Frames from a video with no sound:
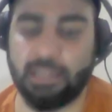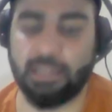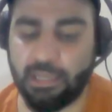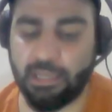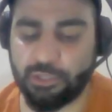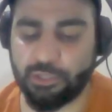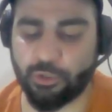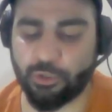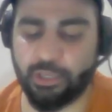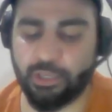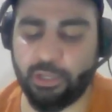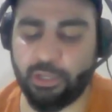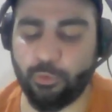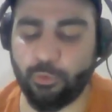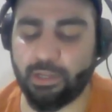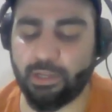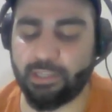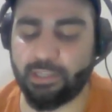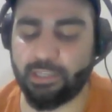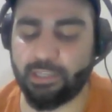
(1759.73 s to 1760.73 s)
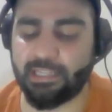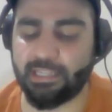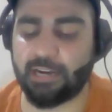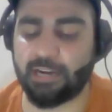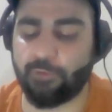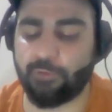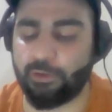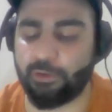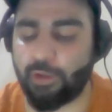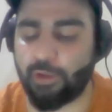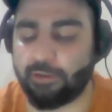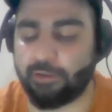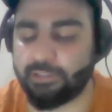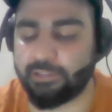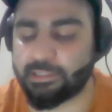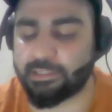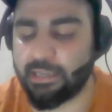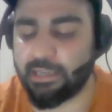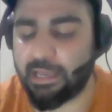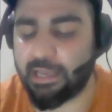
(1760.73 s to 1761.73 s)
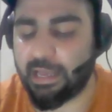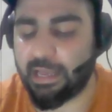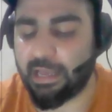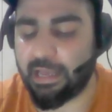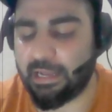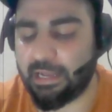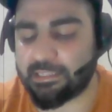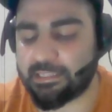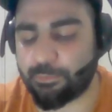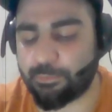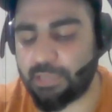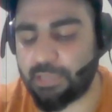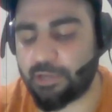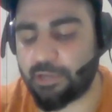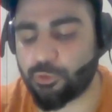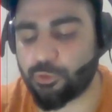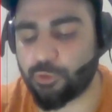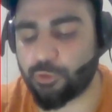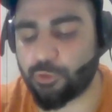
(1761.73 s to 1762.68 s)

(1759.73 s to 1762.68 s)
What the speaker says: So here you are seeing that when you have this, let's suppose x square,